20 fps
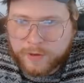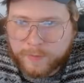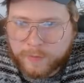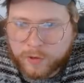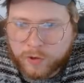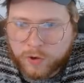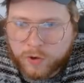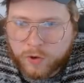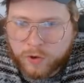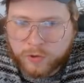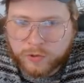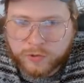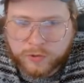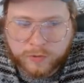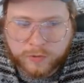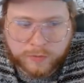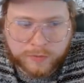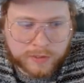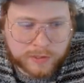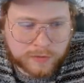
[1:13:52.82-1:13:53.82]
grab
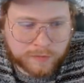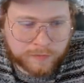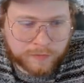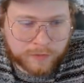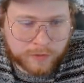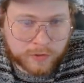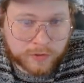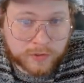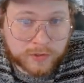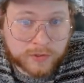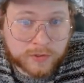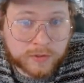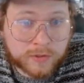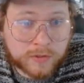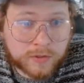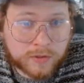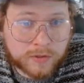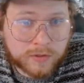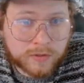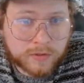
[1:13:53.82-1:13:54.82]
Kaldra with this
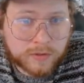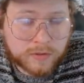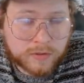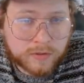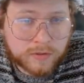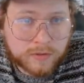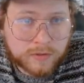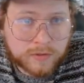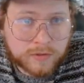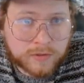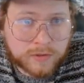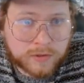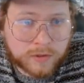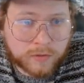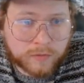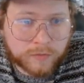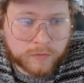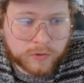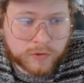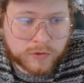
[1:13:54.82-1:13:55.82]
first.
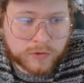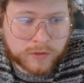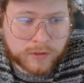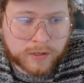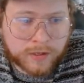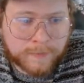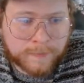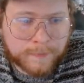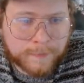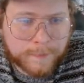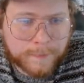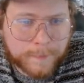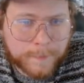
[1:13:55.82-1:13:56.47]
Stoneforge, right?